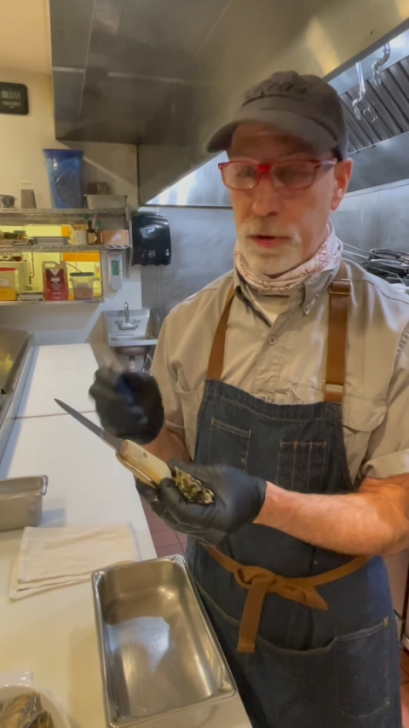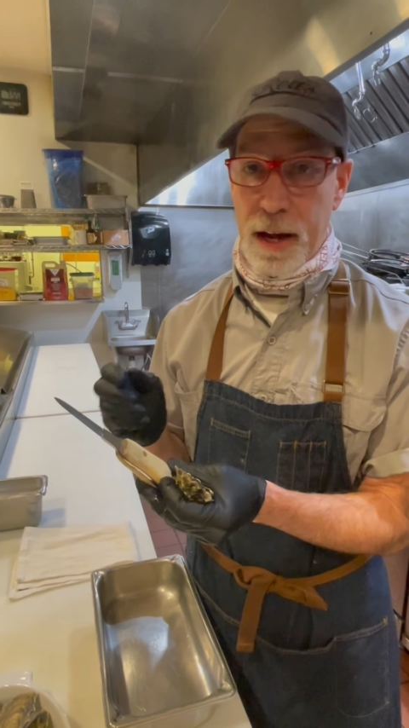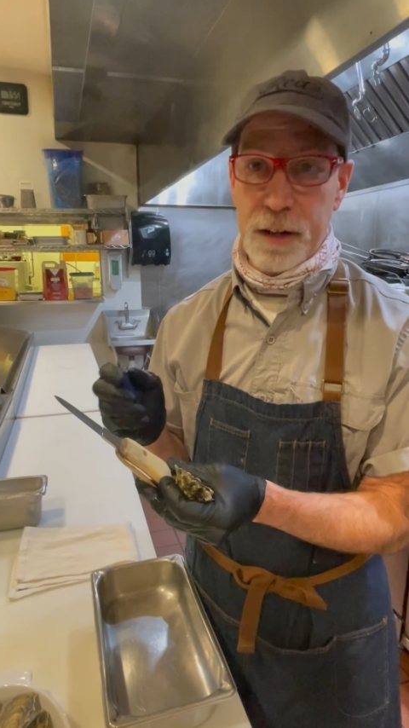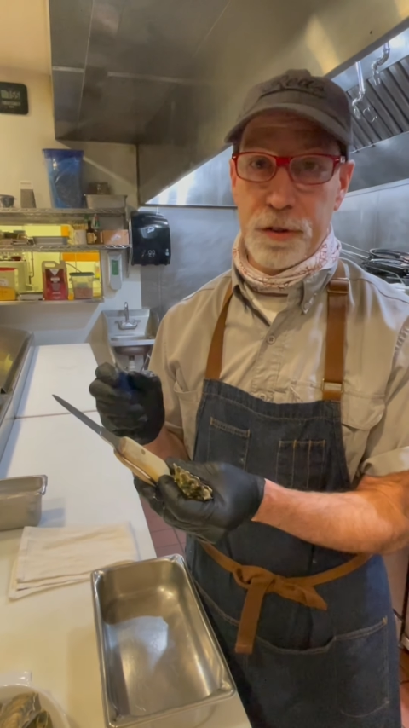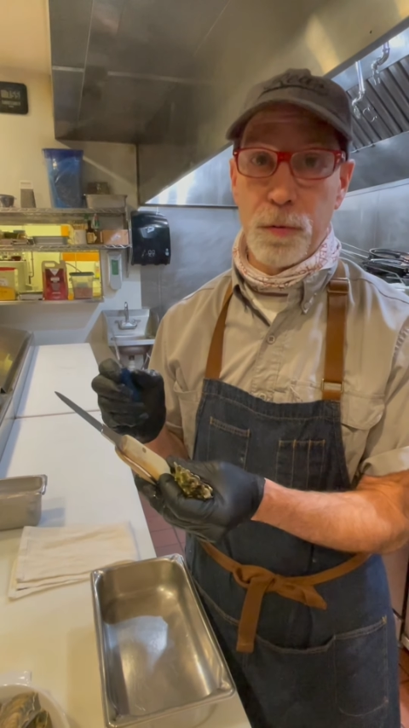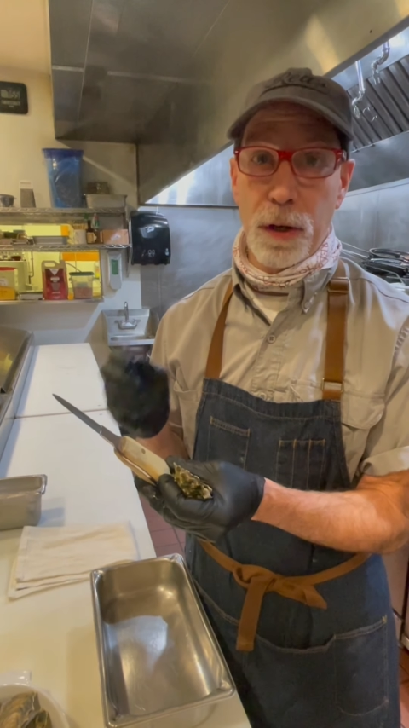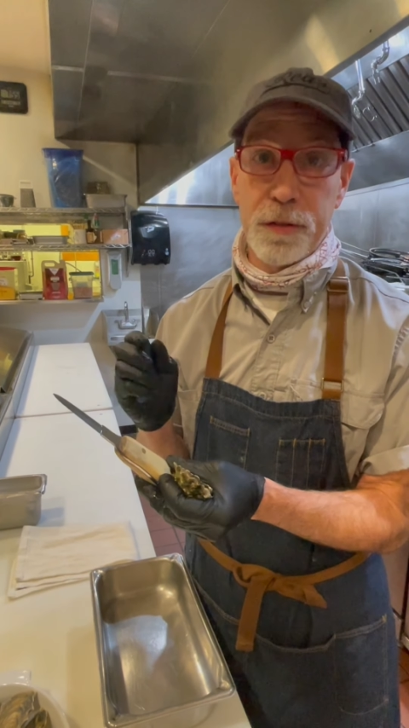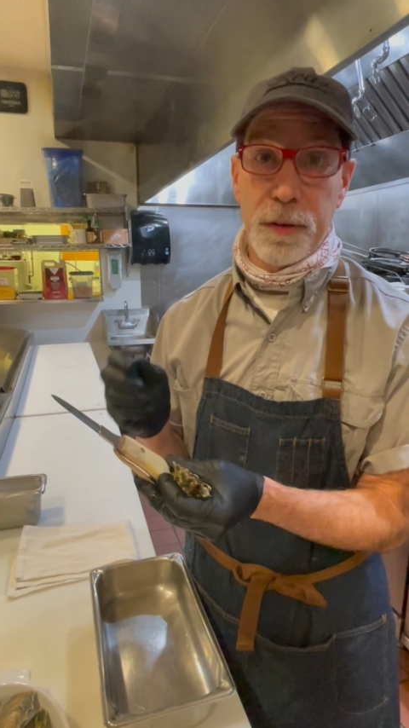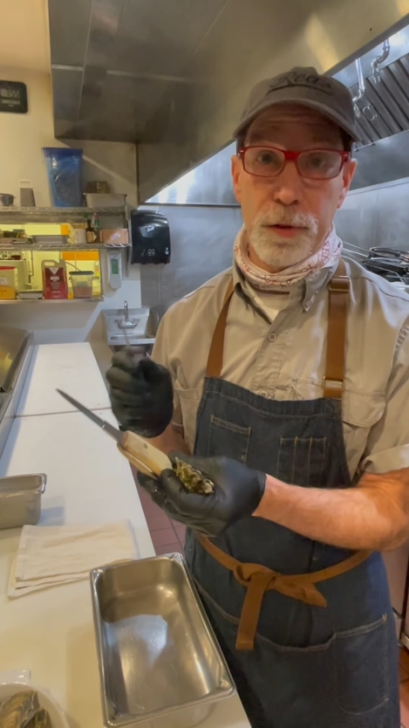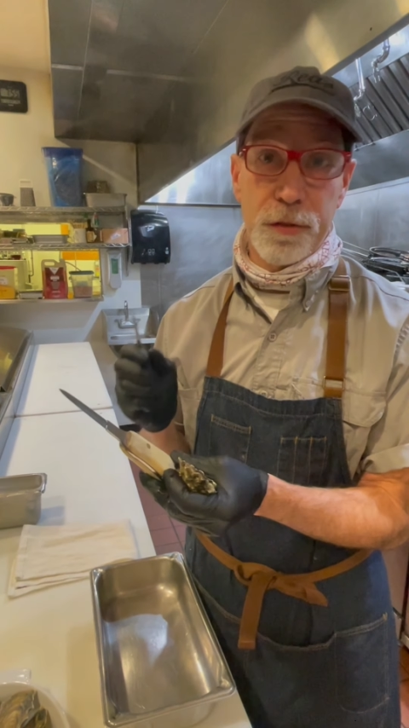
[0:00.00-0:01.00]
actually
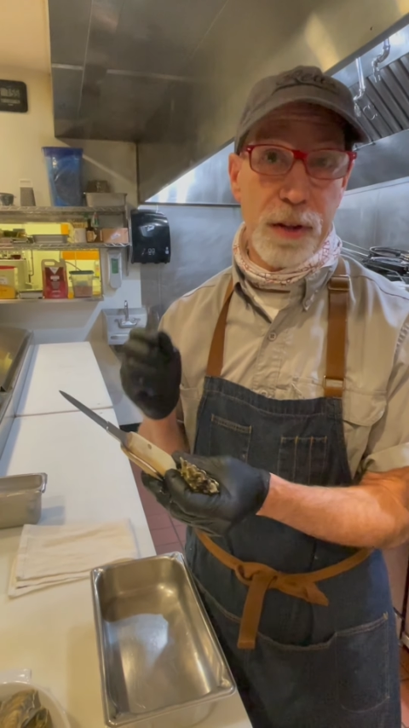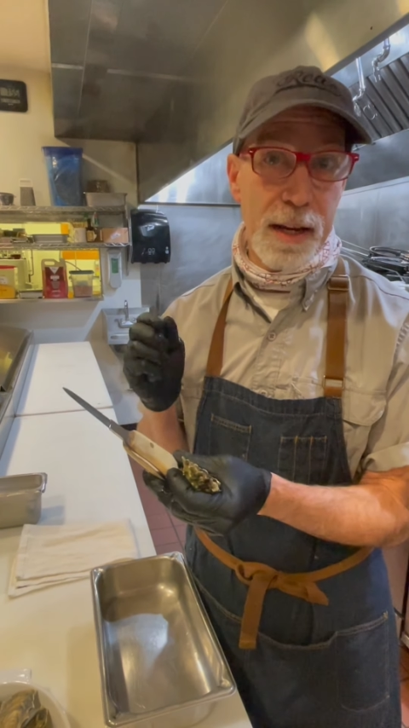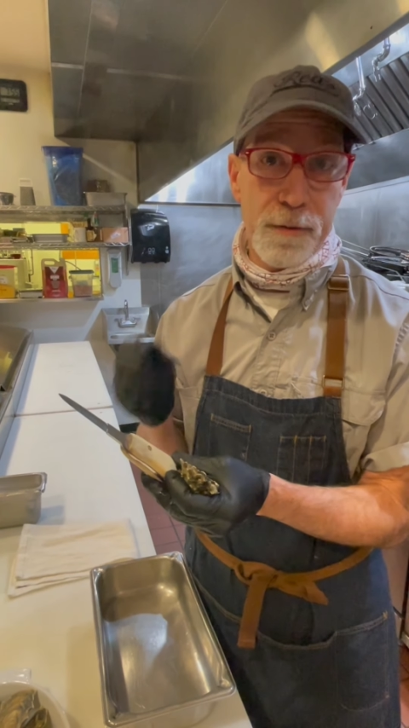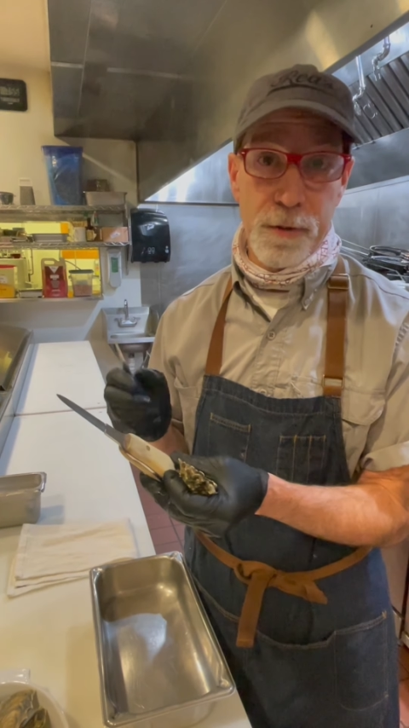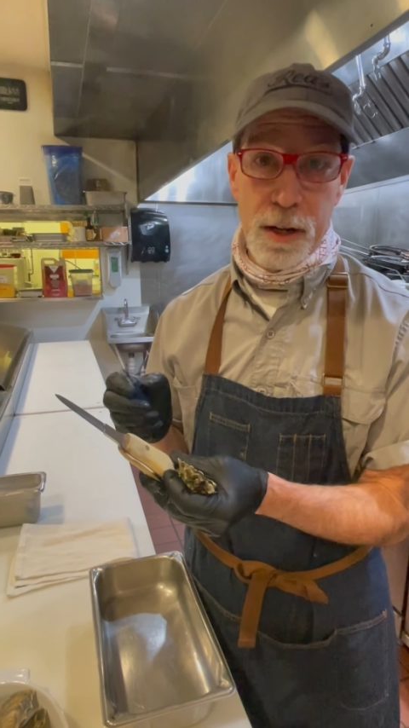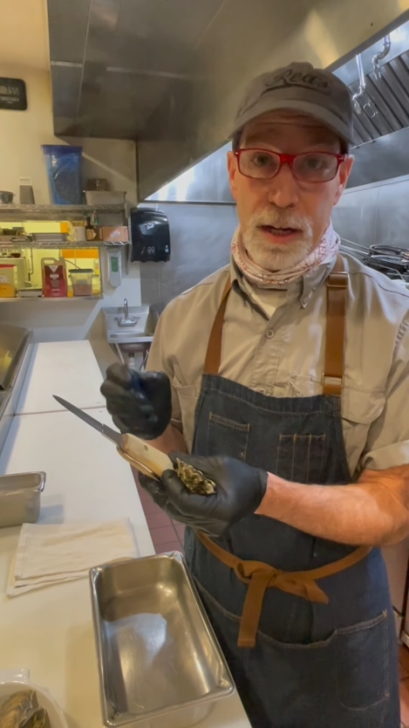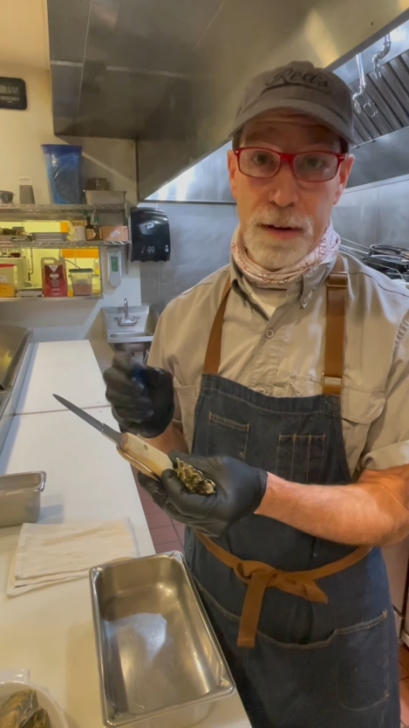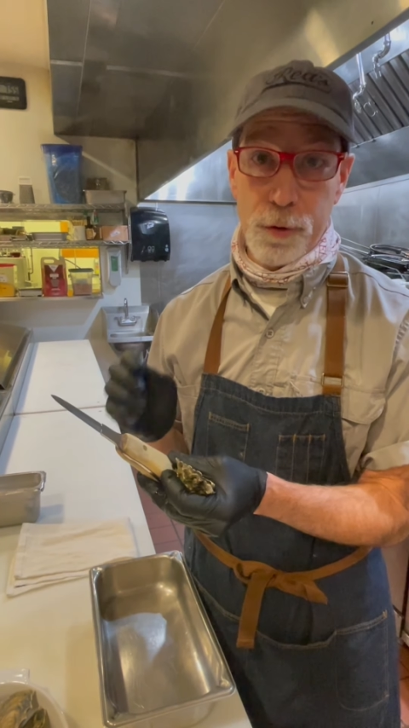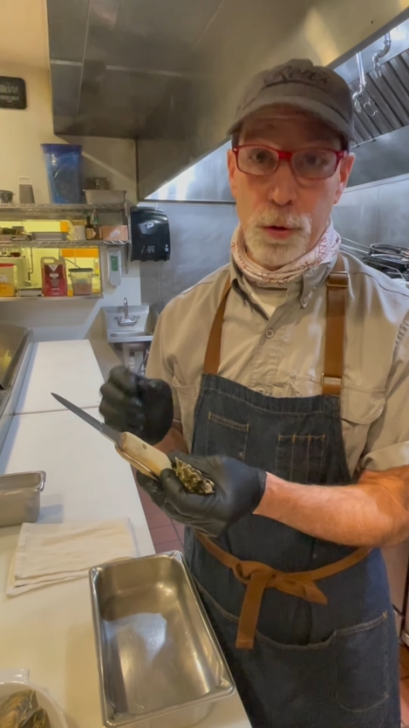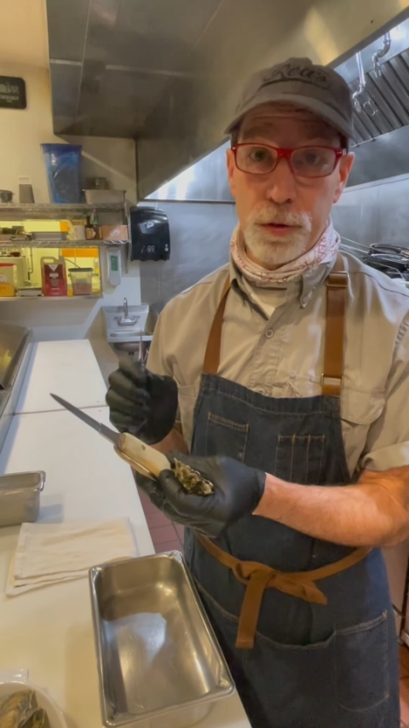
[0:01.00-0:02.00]
relatively safe
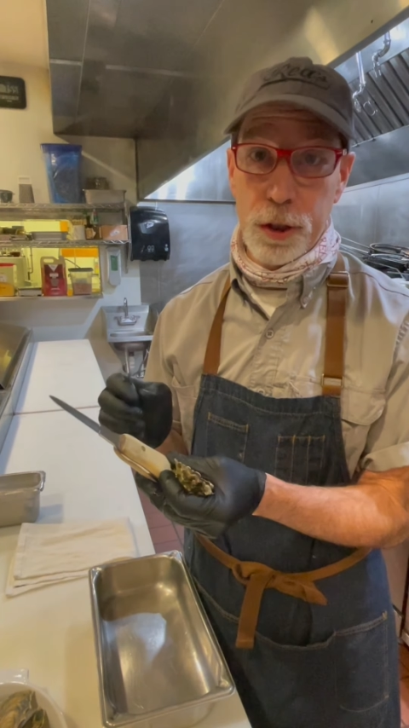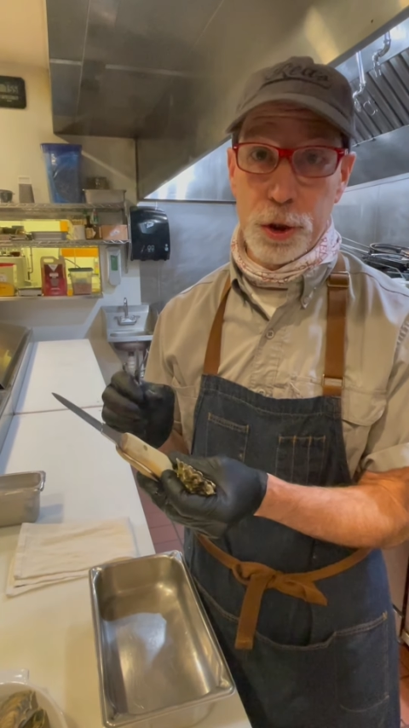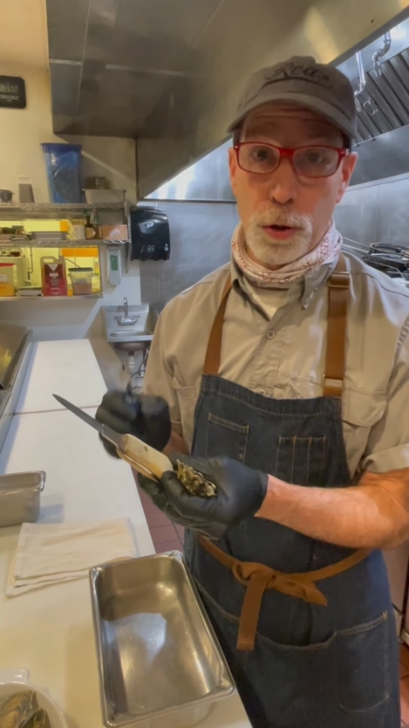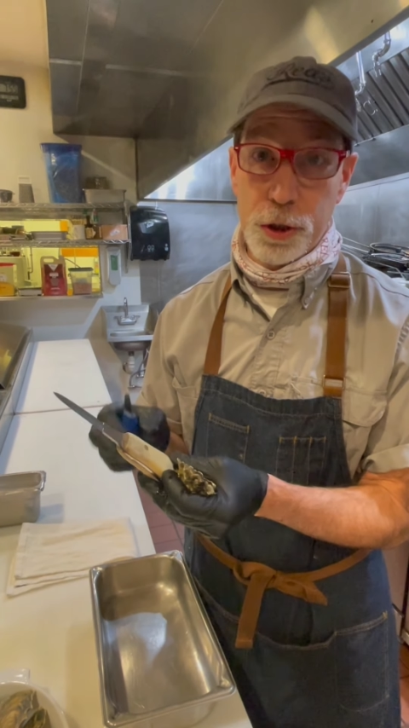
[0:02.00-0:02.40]
if you're using a short